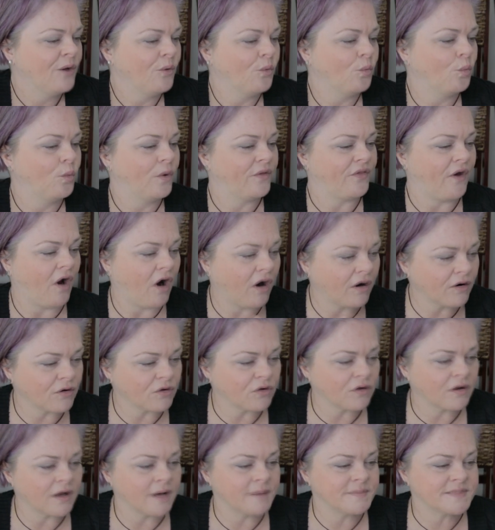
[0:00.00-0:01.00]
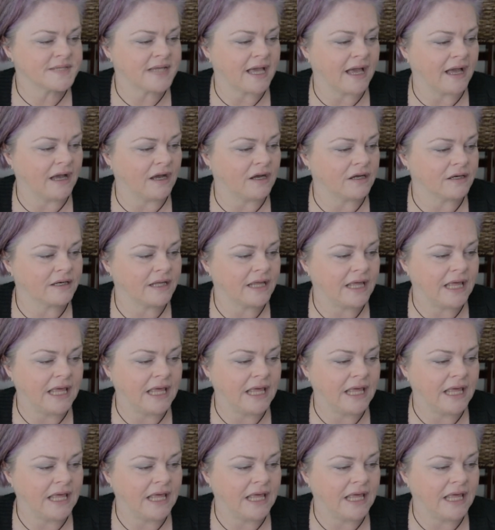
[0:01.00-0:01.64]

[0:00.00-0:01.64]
When the article comes out,